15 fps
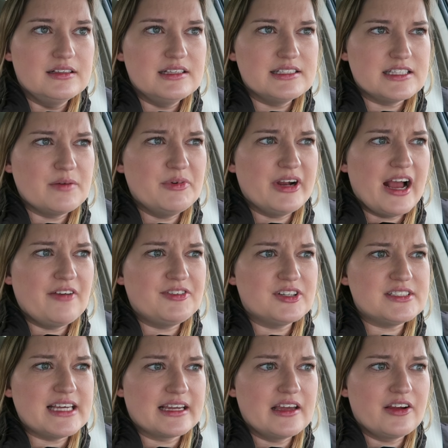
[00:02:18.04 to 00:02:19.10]
The summer
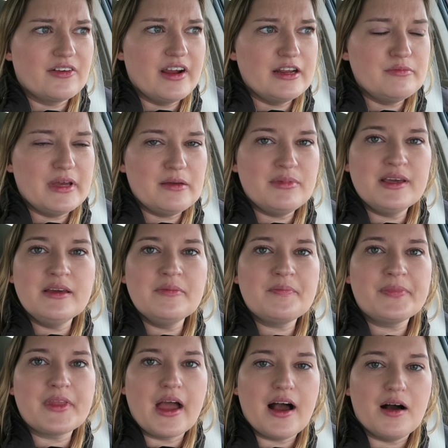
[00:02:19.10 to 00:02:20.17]
after second grade maybe,
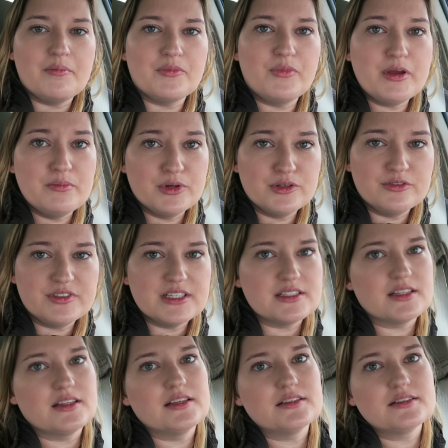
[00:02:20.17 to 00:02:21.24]
um, we moved
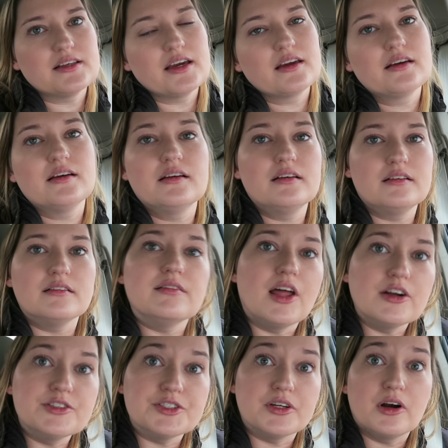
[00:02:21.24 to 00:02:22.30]
into this like
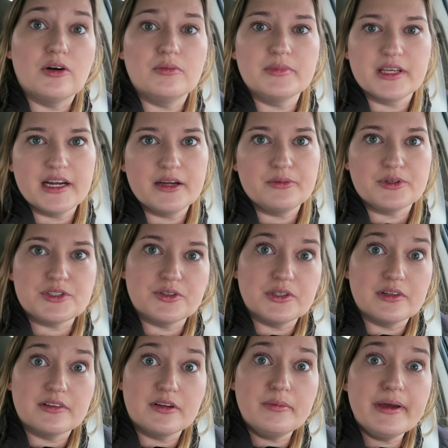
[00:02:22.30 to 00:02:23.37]
larger home that I will show
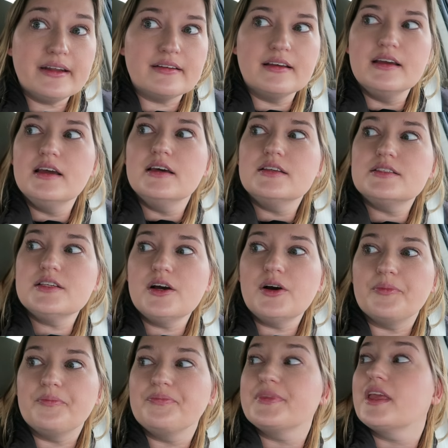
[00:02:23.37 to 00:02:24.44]
you in a little bit.
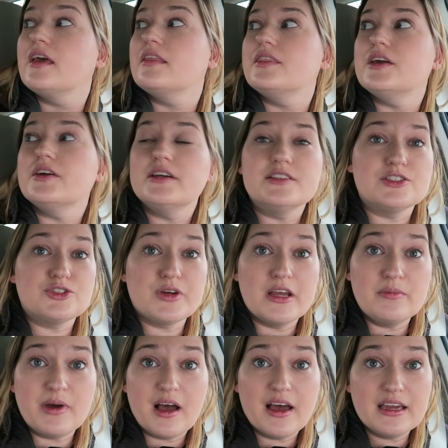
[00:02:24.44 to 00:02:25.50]
So there is a
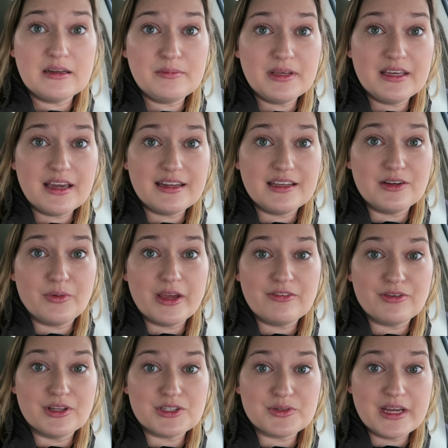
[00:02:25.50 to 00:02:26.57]
train behind me. I need to wait
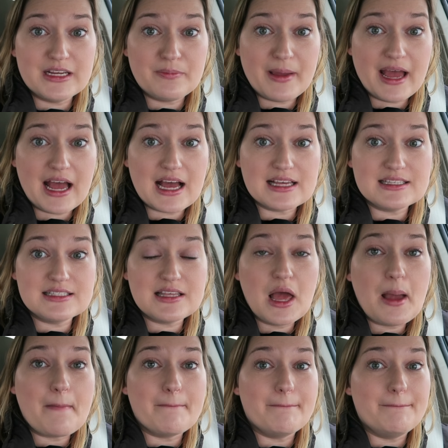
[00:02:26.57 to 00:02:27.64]
for the train to pass,
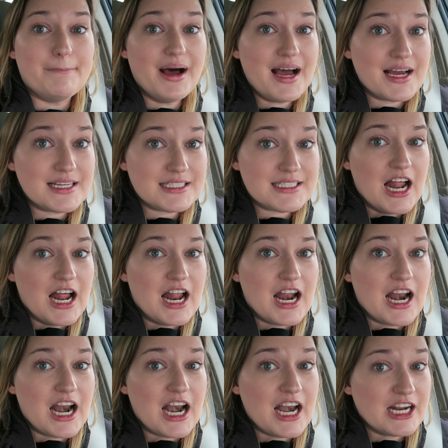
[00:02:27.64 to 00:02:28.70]
but
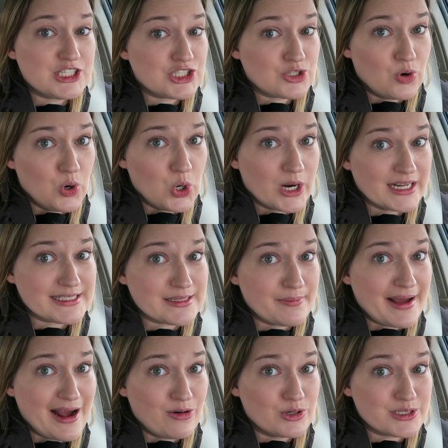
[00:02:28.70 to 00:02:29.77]
let's go look at
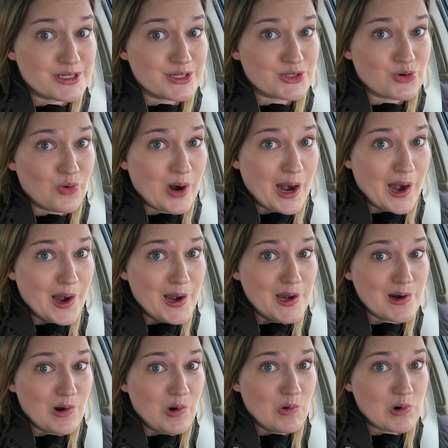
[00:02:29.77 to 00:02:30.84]
some houses,
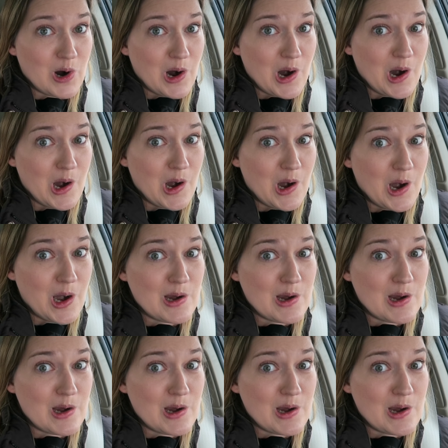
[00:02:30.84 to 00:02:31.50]
okay? Okay!